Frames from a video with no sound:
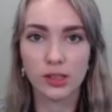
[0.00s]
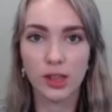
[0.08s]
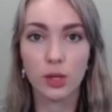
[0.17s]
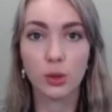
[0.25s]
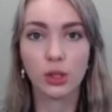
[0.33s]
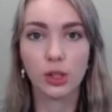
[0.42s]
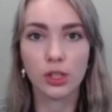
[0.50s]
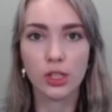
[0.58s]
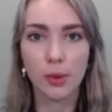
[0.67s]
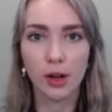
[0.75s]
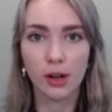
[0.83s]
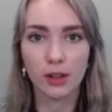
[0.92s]
that you learned
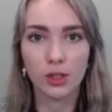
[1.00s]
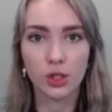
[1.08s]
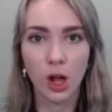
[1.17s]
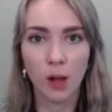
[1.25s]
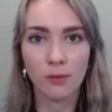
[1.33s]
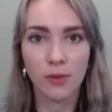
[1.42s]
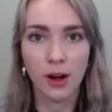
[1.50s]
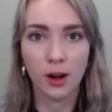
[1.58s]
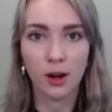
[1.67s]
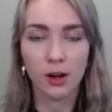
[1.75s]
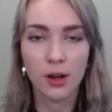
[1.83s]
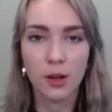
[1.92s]
about at the job
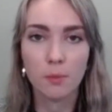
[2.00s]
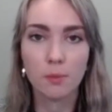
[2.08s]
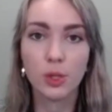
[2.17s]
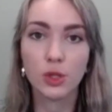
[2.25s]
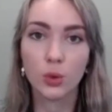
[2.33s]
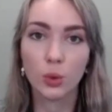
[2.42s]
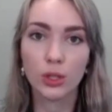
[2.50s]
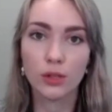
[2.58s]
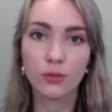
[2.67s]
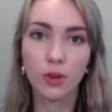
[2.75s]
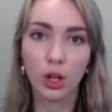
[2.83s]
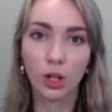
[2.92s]
fair, be sure to
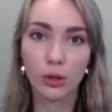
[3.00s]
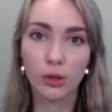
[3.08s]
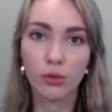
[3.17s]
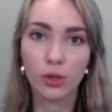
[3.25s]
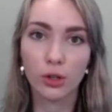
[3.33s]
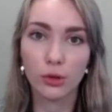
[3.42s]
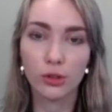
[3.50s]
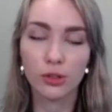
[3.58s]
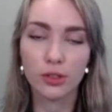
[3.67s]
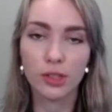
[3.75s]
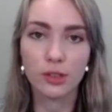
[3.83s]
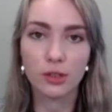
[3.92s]
follow the
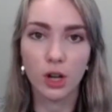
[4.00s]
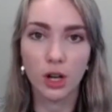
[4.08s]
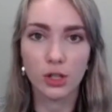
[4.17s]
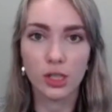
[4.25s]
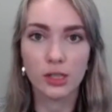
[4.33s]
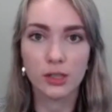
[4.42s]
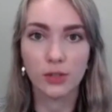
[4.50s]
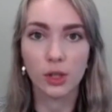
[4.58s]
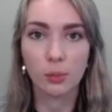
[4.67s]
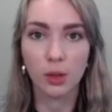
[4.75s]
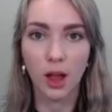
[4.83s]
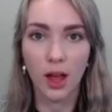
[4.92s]
recruiter's instructions for
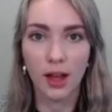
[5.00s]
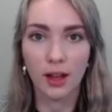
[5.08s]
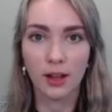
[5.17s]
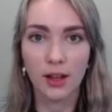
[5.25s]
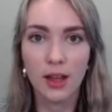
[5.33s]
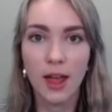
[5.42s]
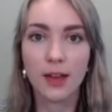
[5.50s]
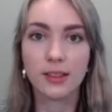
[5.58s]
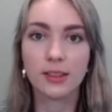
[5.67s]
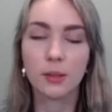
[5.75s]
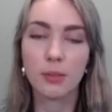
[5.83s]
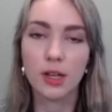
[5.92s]
applying and
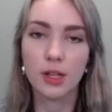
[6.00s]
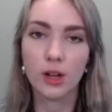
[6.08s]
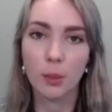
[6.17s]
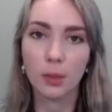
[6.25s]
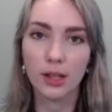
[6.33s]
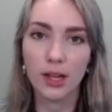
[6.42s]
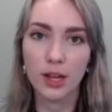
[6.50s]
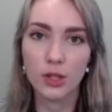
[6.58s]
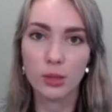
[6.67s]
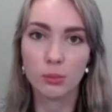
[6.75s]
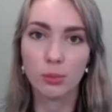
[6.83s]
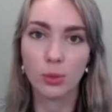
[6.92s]
submit your
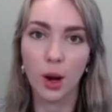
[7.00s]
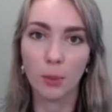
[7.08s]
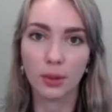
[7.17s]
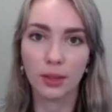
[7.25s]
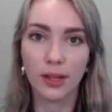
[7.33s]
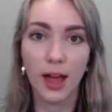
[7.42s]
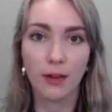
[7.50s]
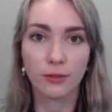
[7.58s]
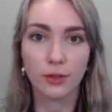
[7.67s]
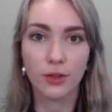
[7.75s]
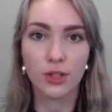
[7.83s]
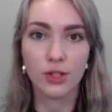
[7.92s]
application promptly
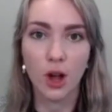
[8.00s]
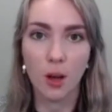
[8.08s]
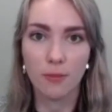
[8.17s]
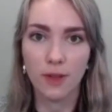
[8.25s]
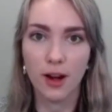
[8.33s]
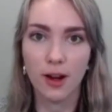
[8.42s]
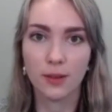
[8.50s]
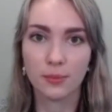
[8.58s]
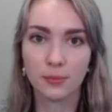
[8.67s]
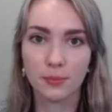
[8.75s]
after the job fair.